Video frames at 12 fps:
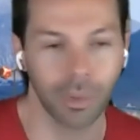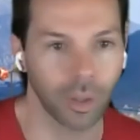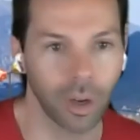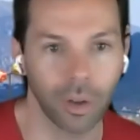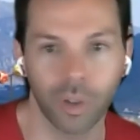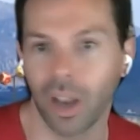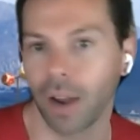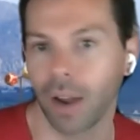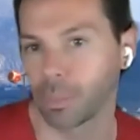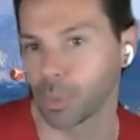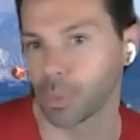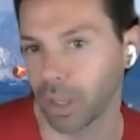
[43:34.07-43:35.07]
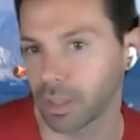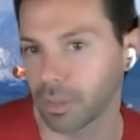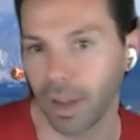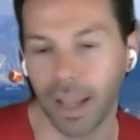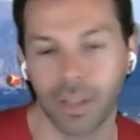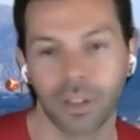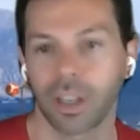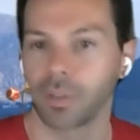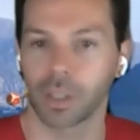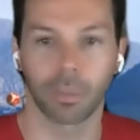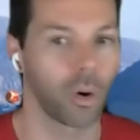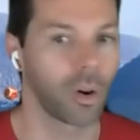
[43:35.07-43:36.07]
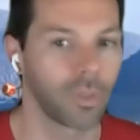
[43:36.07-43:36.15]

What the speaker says: Is it all chat rooms? What device? Give us the more